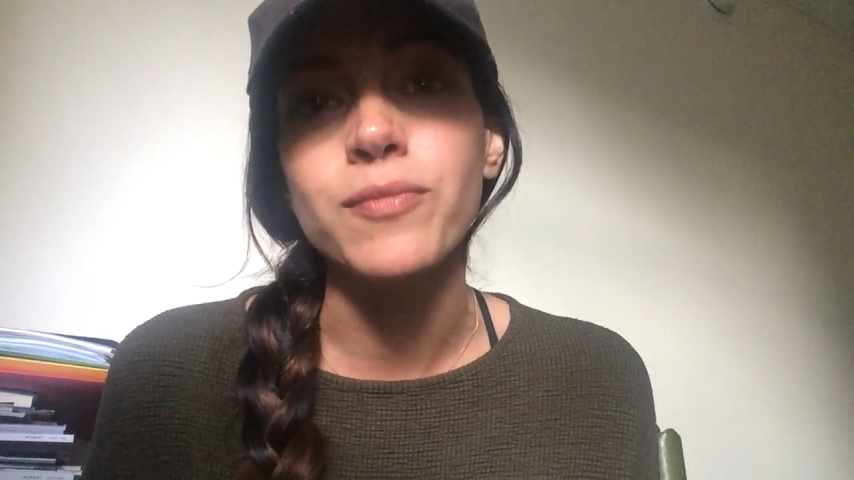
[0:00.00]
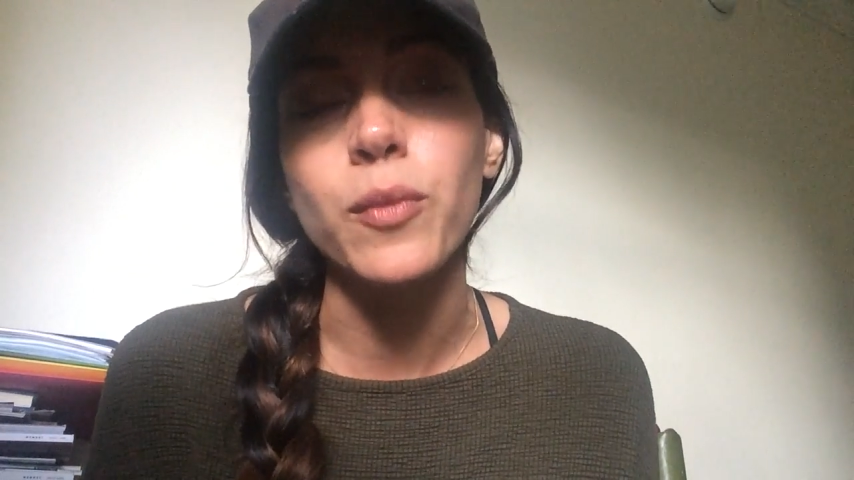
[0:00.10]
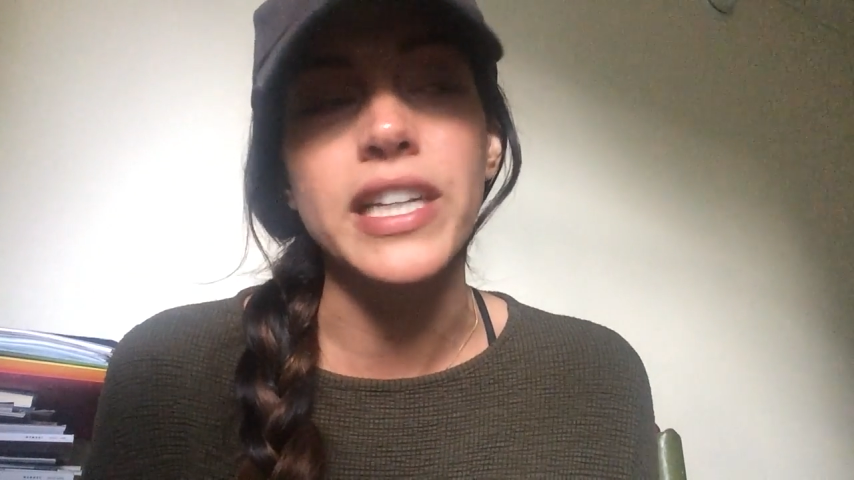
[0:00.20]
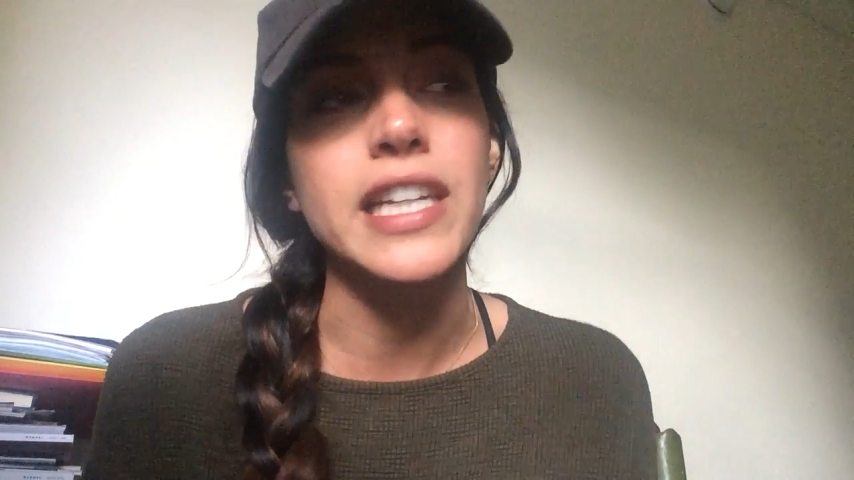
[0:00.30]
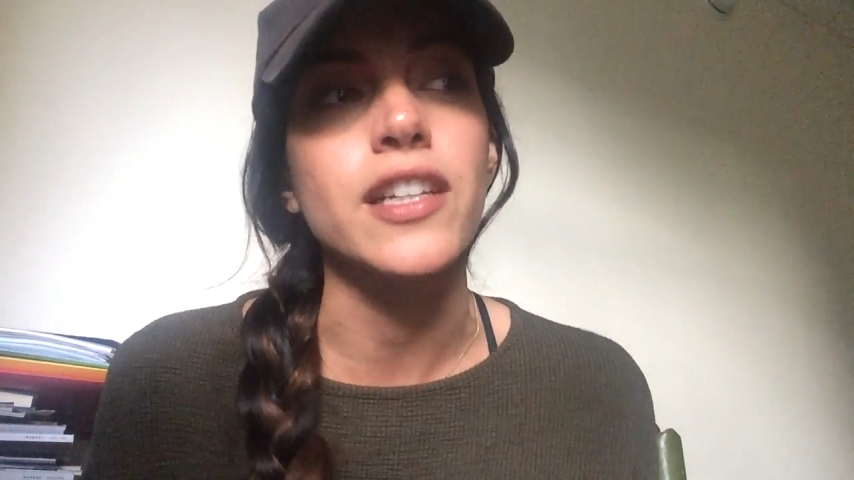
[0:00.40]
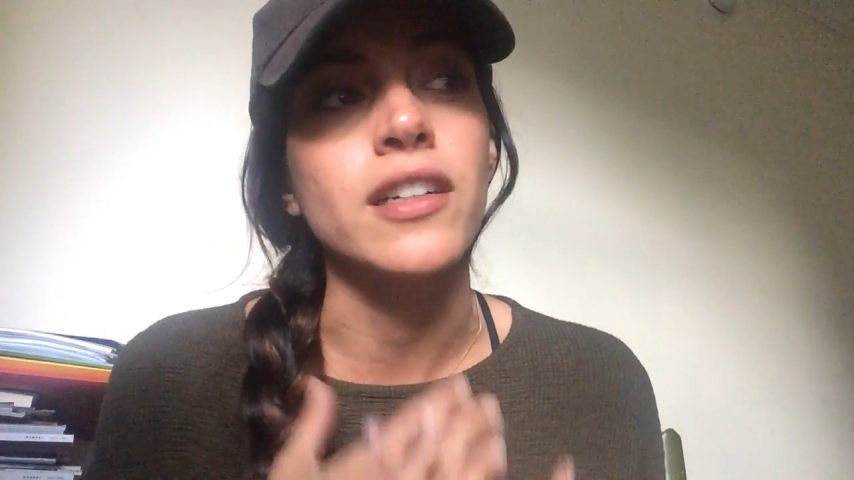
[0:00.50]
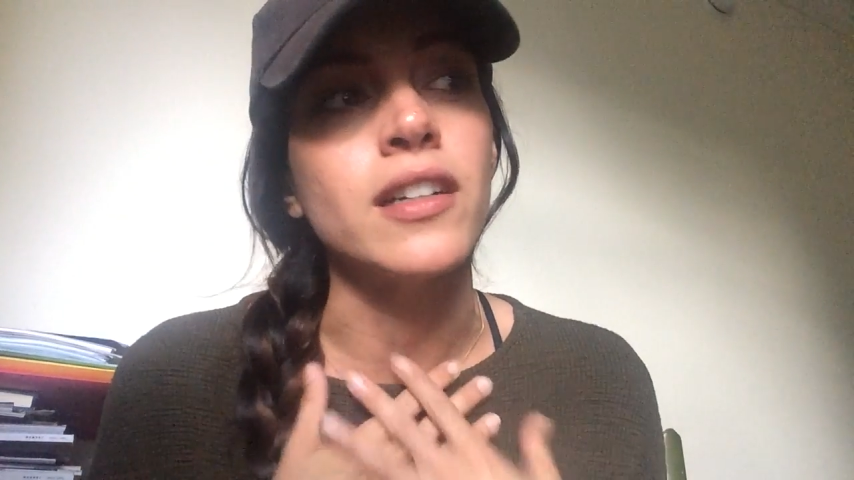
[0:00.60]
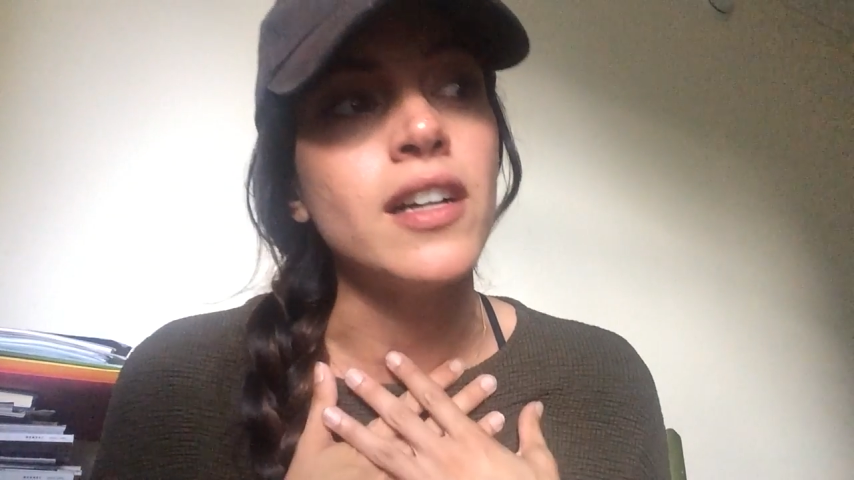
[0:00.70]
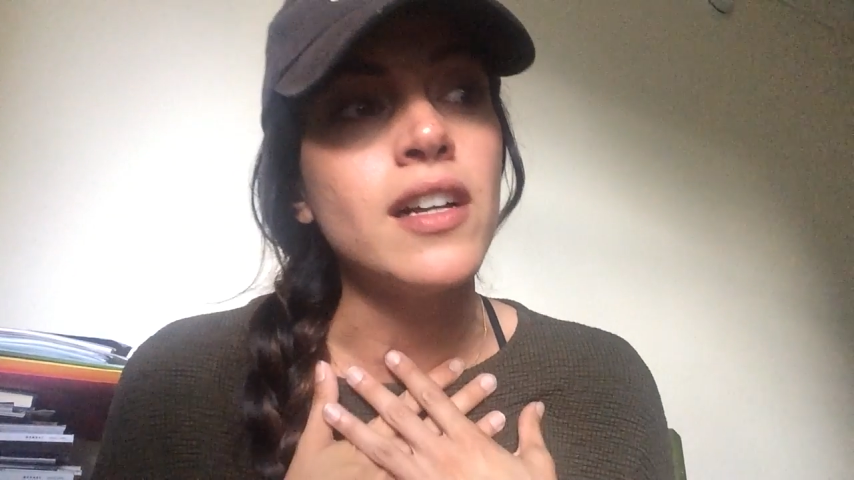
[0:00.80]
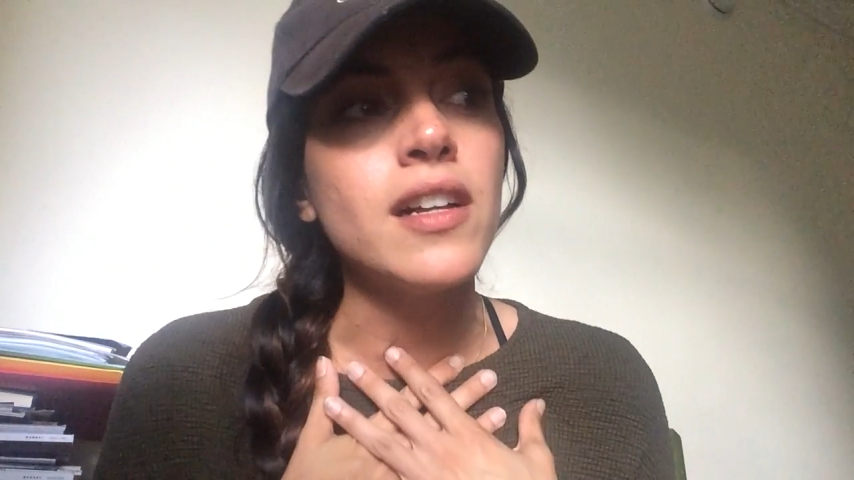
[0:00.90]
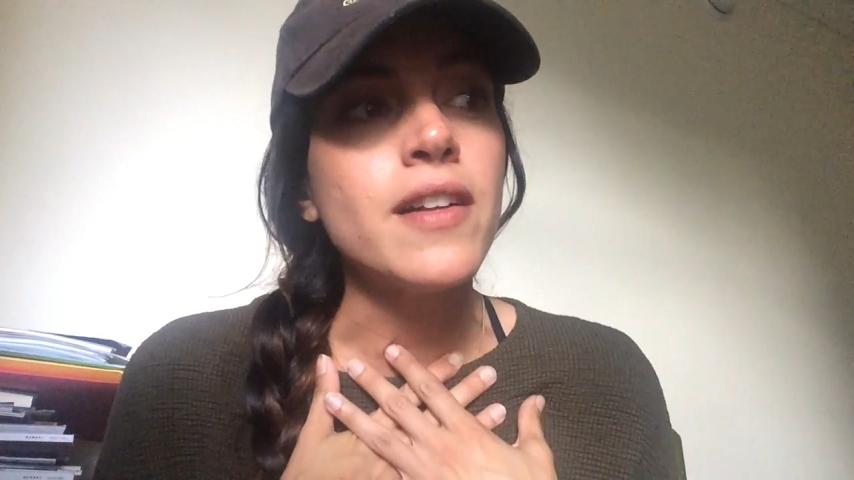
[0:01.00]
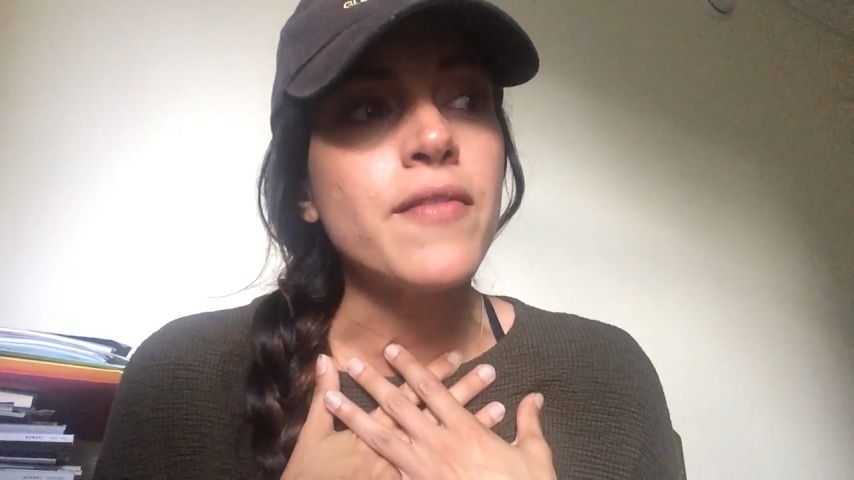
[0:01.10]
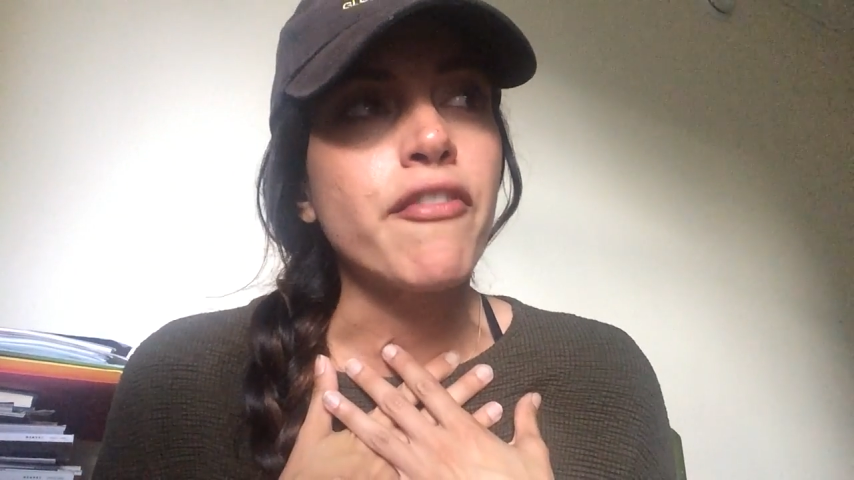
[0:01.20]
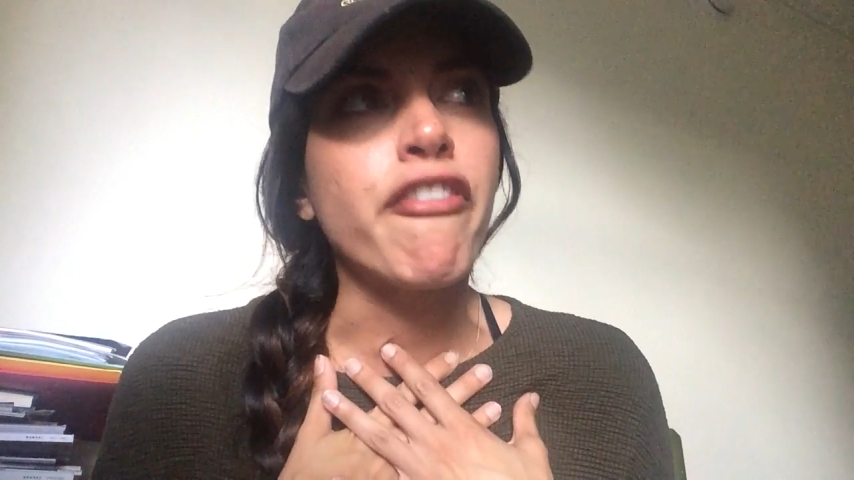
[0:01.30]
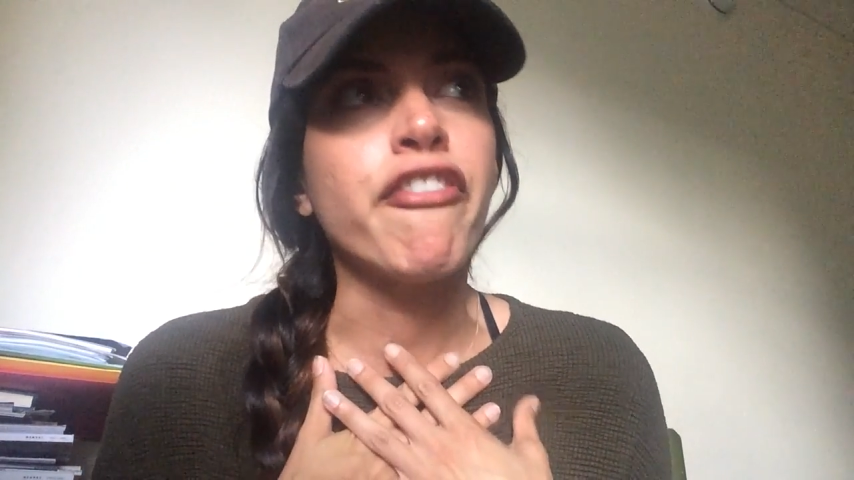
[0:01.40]
We need to
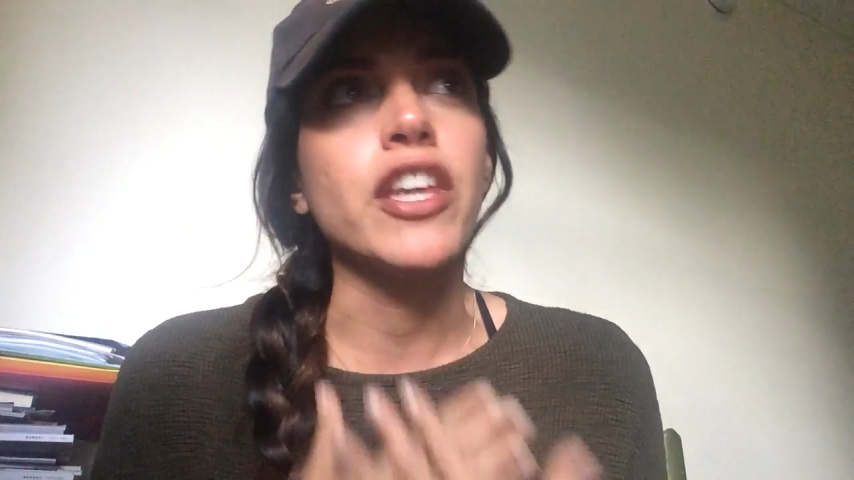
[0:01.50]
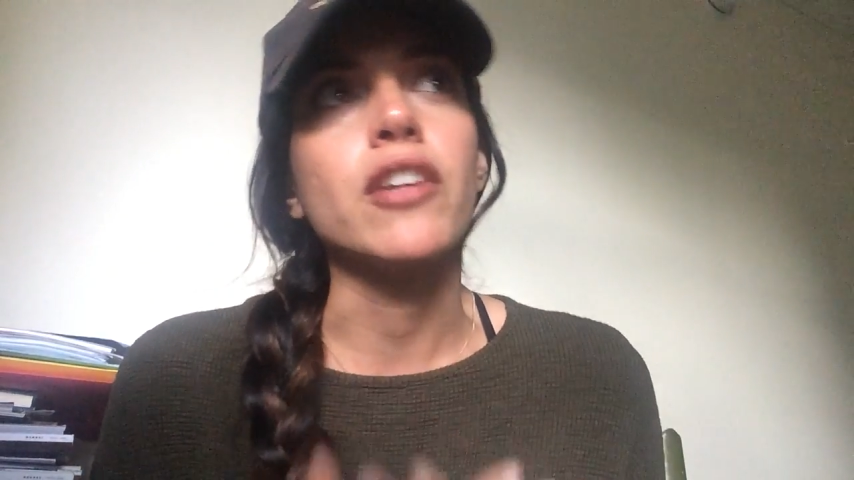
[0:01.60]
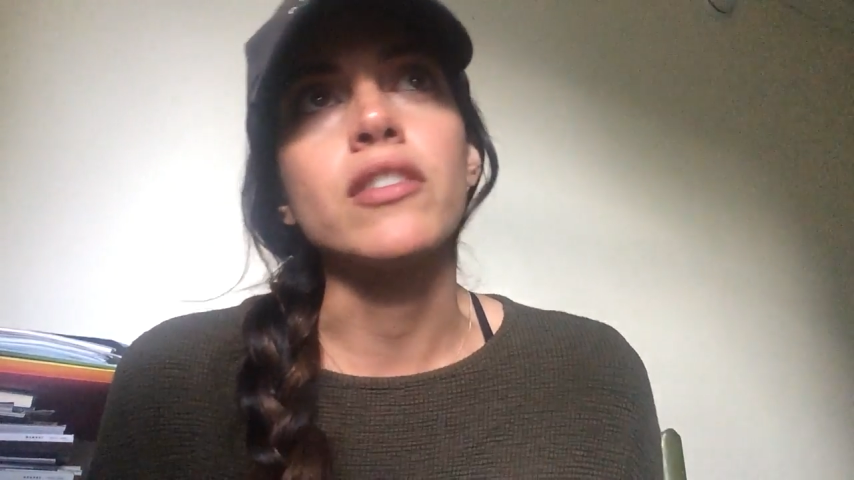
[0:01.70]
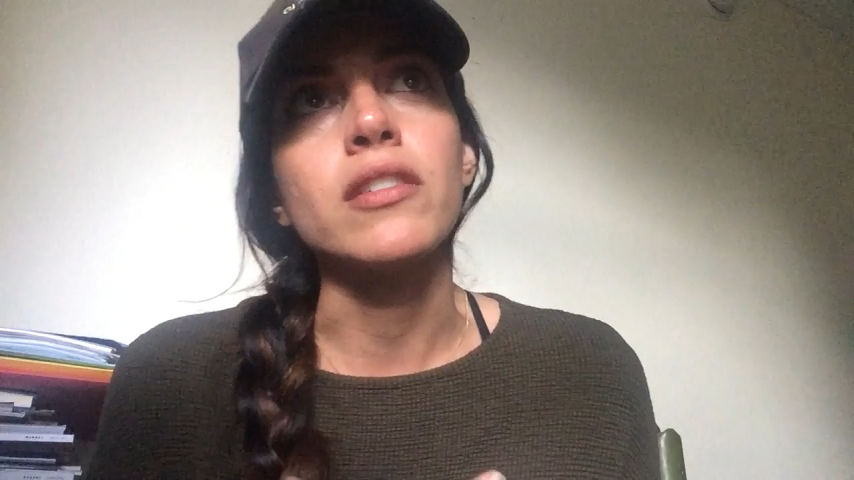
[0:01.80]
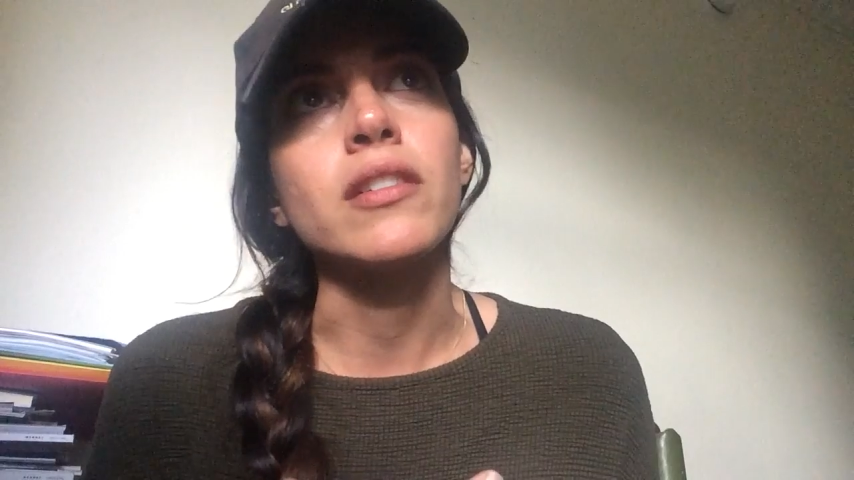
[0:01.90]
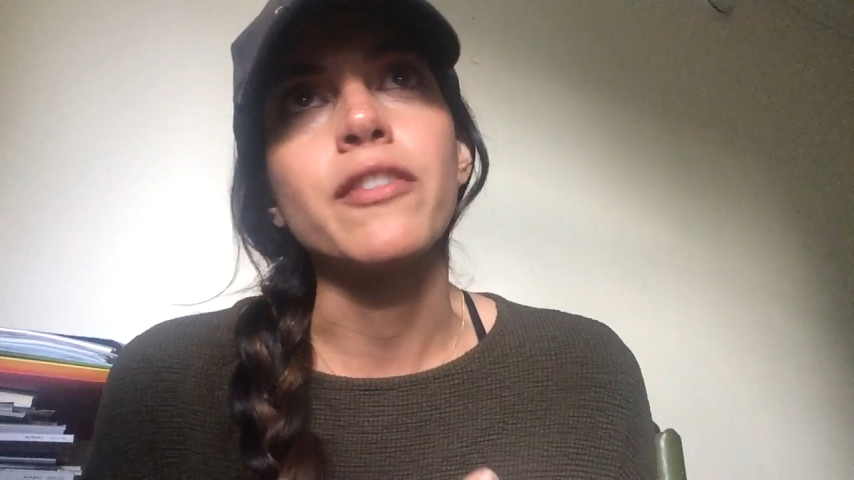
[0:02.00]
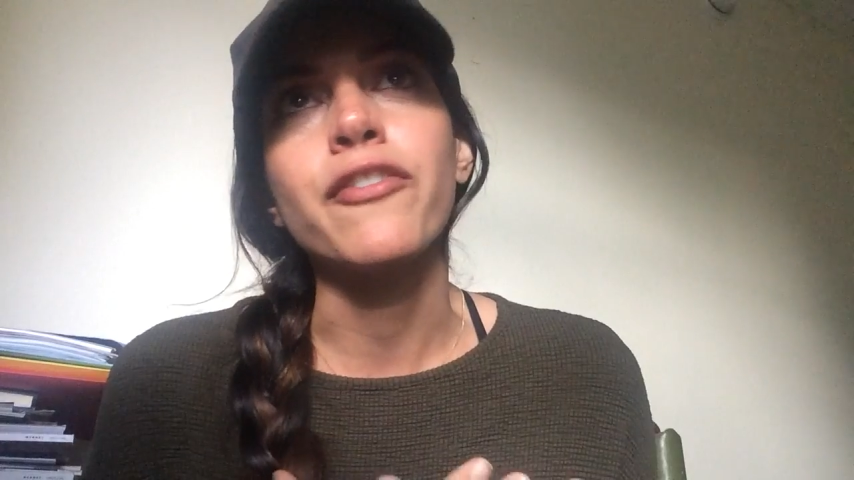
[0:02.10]
feel